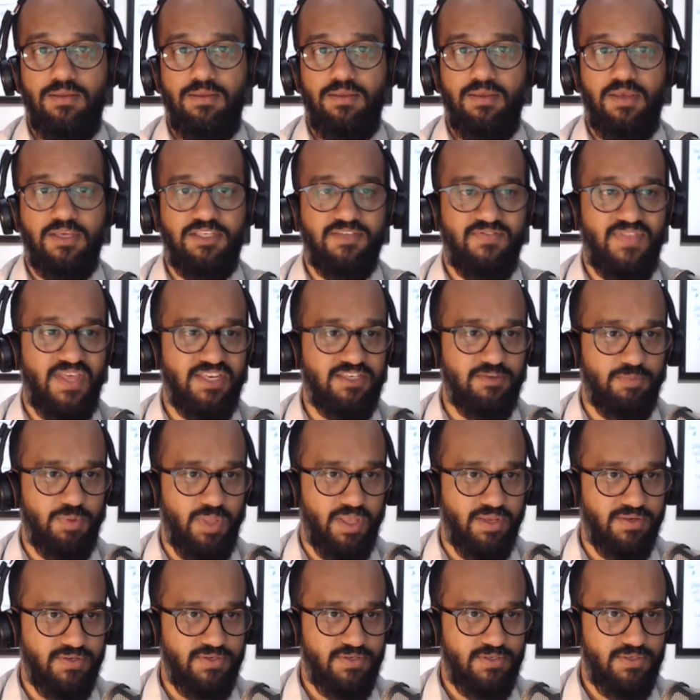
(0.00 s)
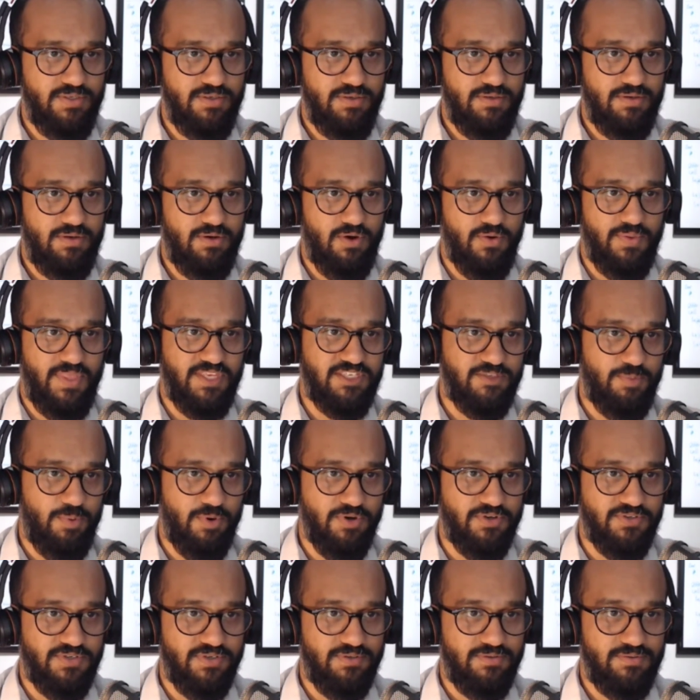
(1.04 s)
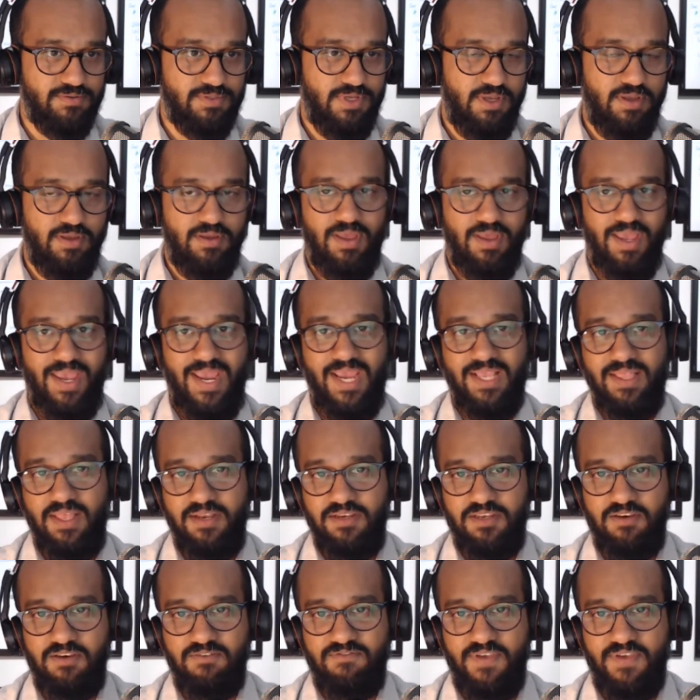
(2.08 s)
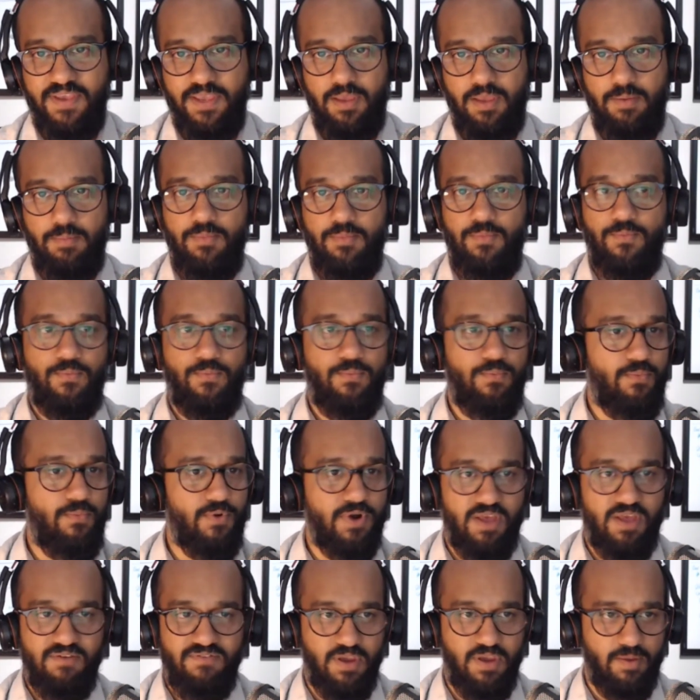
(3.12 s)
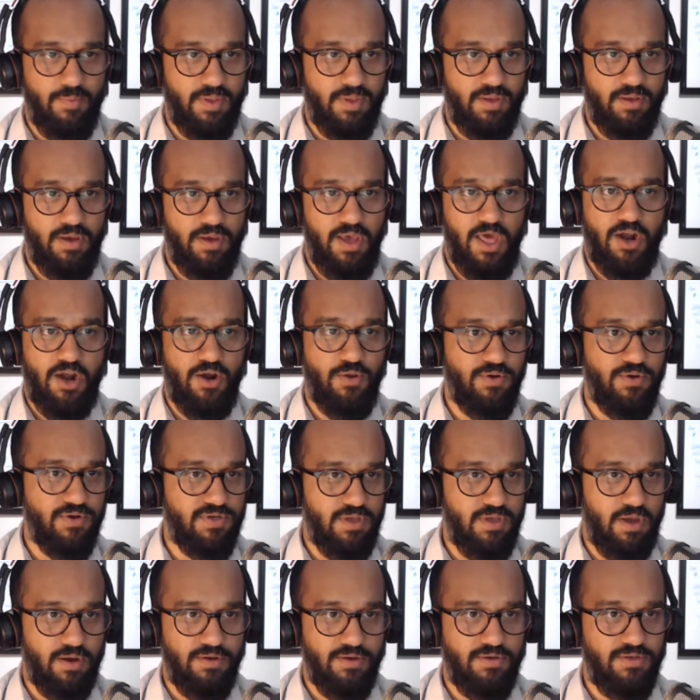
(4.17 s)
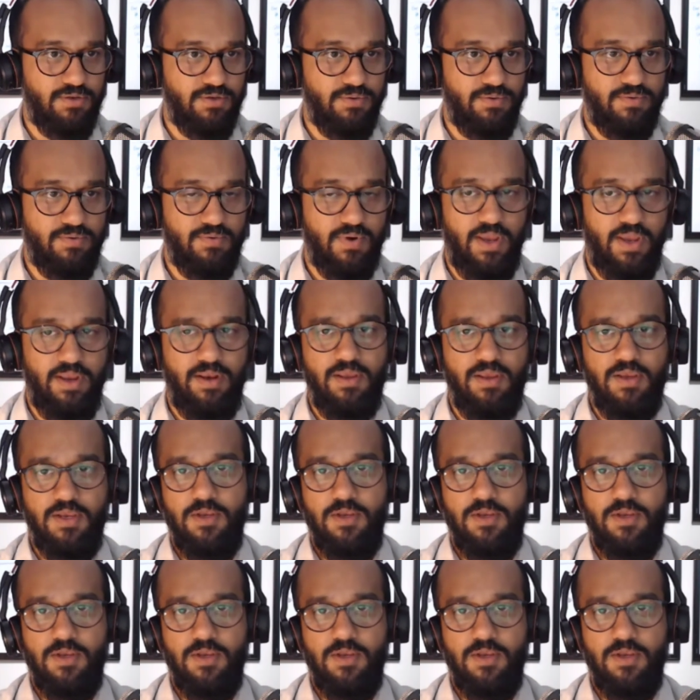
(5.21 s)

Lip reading: as if that's a place or that's a person. Hey, LinkedIn fam, we're not family. I don't know who you're talking to, right?